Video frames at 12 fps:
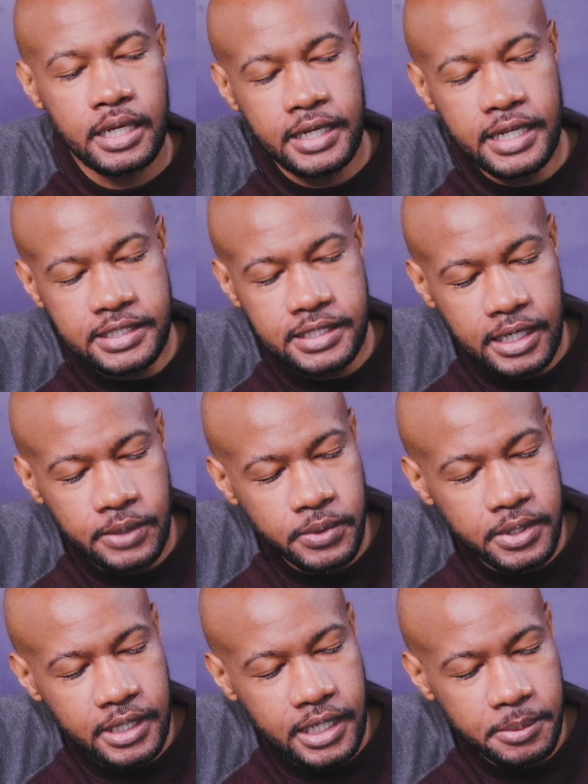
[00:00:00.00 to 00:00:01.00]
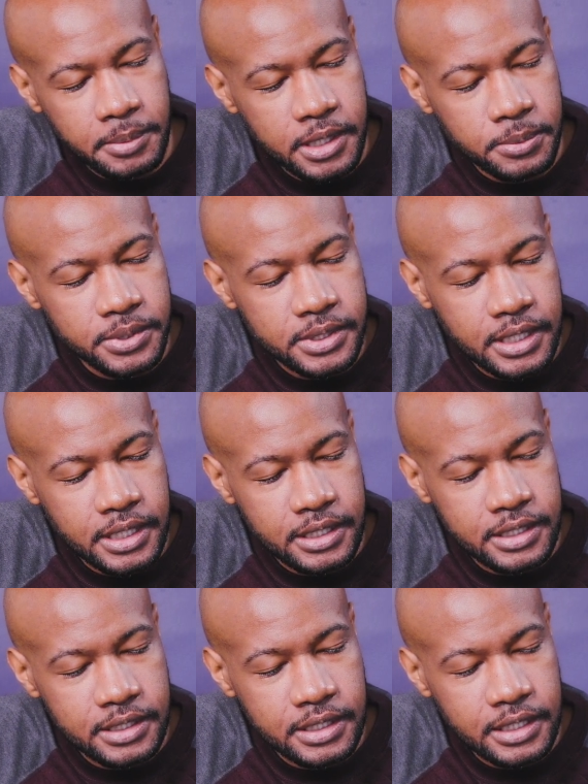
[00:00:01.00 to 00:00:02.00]
Next thing I really like about the
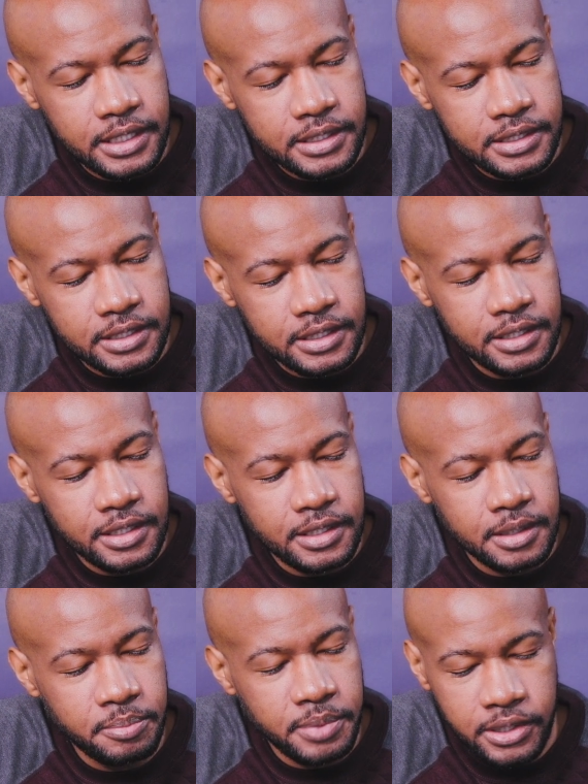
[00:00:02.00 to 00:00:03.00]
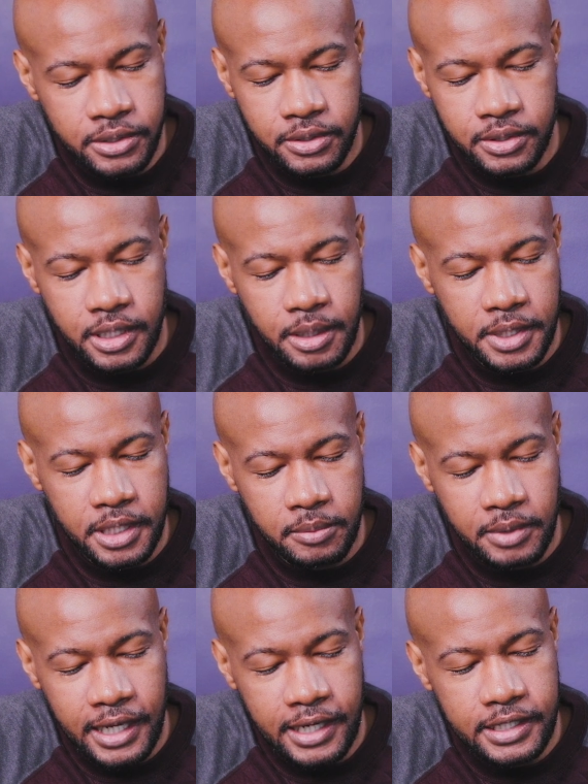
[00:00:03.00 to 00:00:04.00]
PreSonus is the build. I mean,
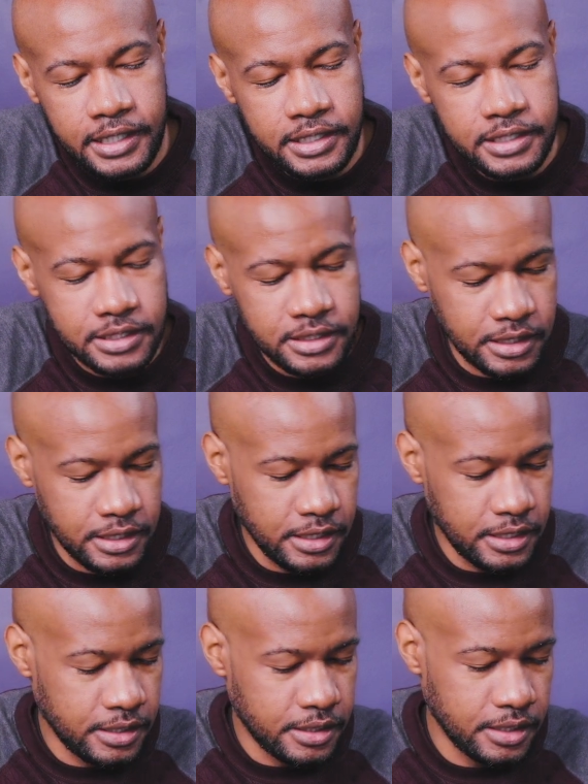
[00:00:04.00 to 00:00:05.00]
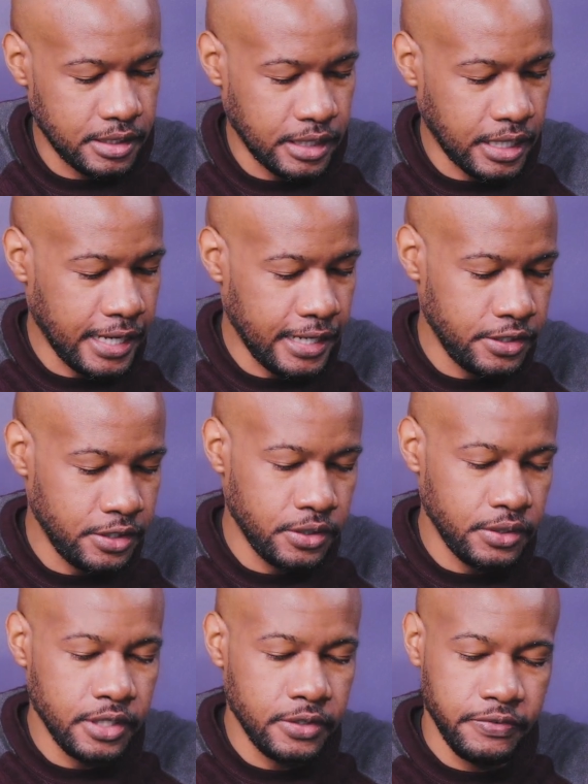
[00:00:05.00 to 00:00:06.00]
a lot of these
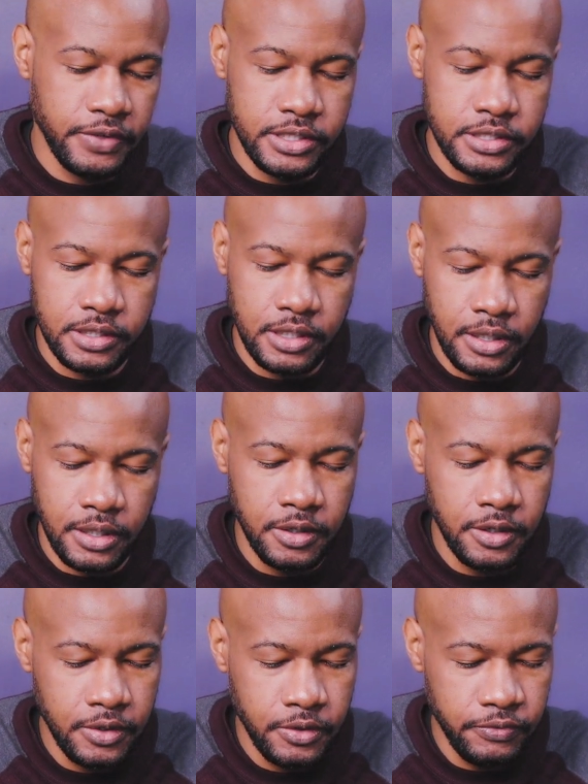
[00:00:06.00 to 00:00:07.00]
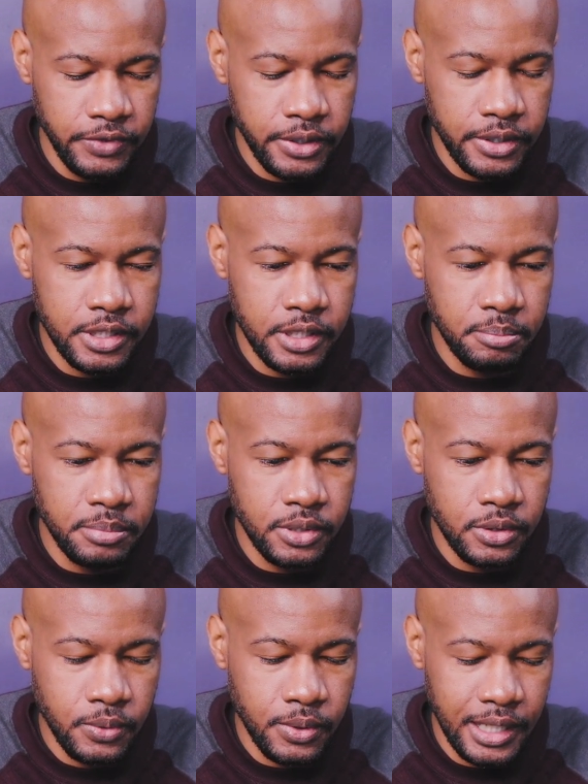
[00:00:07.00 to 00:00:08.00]
audio interfaces are very good
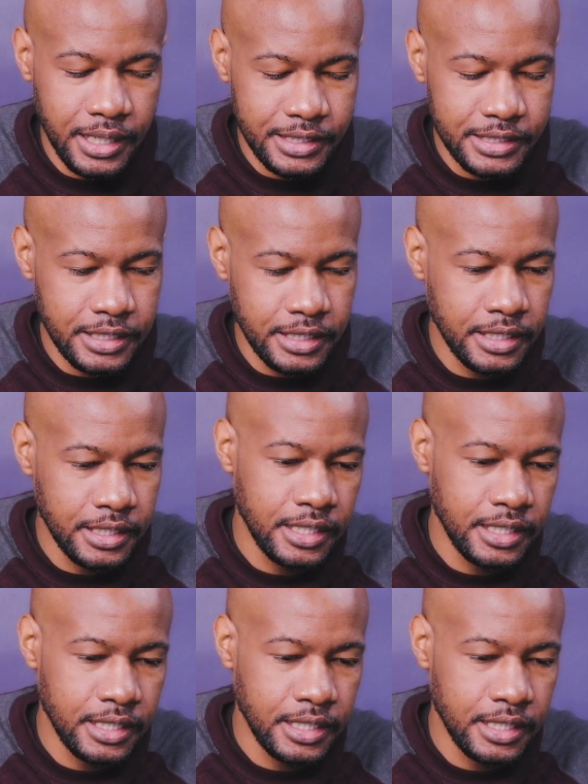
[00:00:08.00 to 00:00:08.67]
build quality.